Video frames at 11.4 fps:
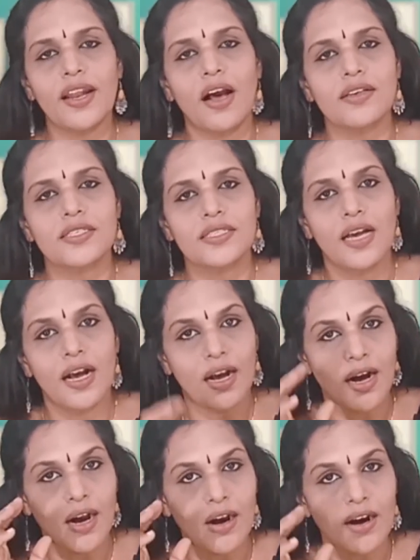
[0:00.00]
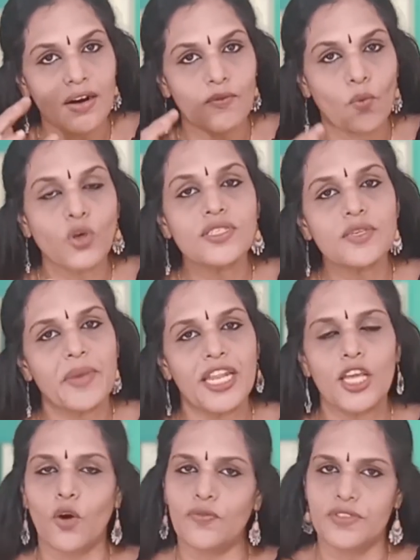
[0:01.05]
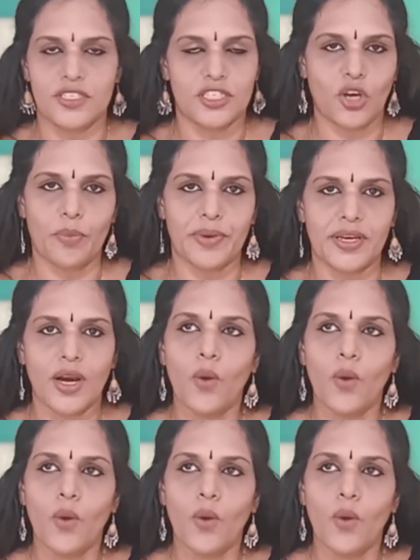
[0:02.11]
ask, what's the meaning of this topic?